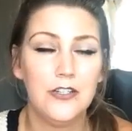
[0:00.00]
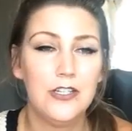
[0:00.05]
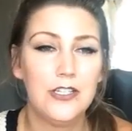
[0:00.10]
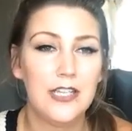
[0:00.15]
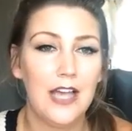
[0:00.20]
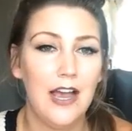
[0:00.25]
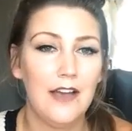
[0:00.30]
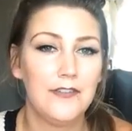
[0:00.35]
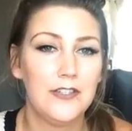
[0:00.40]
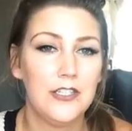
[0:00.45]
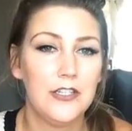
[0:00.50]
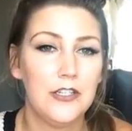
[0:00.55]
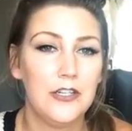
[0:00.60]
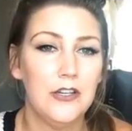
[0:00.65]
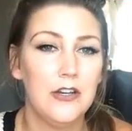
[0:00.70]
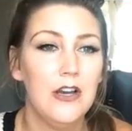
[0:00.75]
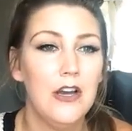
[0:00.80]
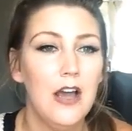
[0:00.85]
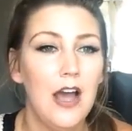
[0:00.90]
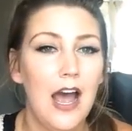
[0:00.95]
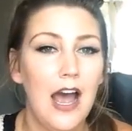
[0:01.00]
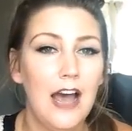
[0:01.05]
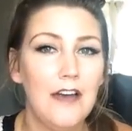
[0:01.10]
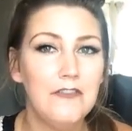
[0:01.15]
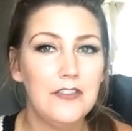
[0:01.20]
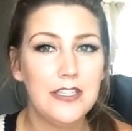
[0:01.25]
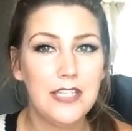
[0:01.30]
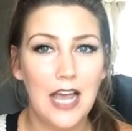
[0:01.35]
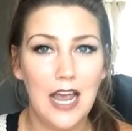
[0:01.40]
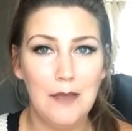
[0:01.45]
You just have to
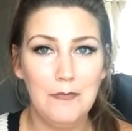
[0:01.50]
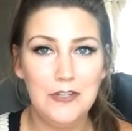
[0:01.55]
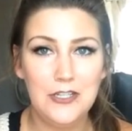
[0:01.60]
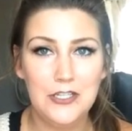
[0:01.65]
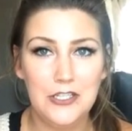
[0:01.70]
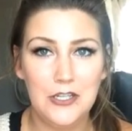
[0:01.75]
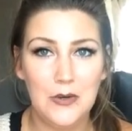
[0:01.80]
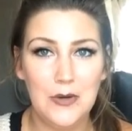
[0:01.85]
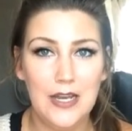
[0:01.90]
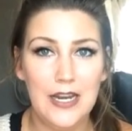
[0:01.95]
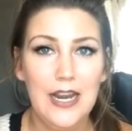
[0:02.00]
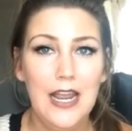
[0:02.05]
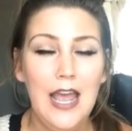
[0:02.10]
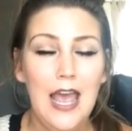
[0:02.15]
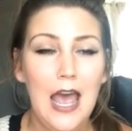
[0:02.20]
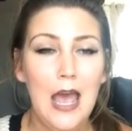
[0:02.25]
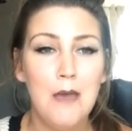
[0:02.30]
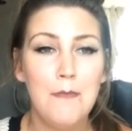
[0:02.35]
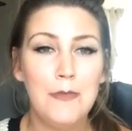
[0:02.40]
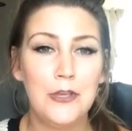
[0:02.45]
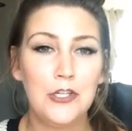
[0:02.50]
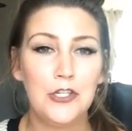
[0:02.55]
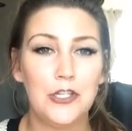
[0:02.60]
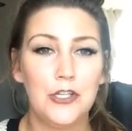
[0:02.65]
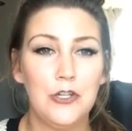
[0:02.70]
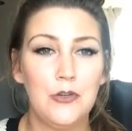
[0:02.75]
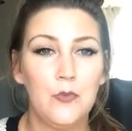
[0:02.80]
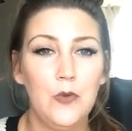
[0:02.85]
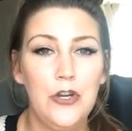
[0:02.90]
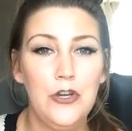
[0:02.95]
have the time to do it, and make
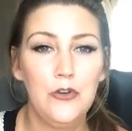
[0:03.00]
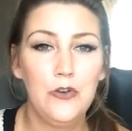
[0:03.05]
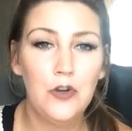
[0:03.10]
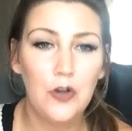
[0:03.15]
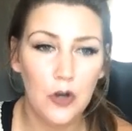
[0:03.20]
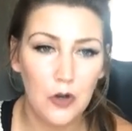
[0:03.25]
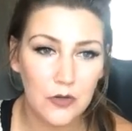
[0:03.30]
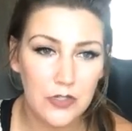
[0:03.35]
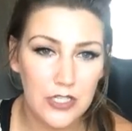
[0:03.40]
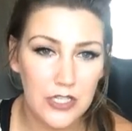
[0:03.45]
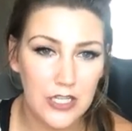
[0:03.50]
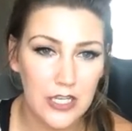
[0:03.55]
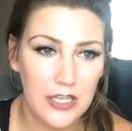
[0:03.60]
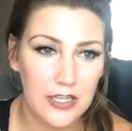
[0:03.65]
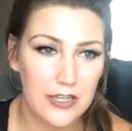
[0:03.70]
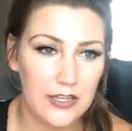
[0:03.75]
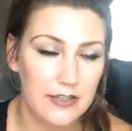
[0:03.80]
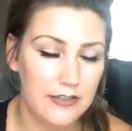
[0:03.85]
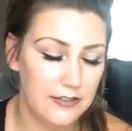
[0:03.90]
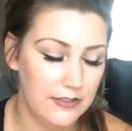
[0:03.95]
sure when you go to the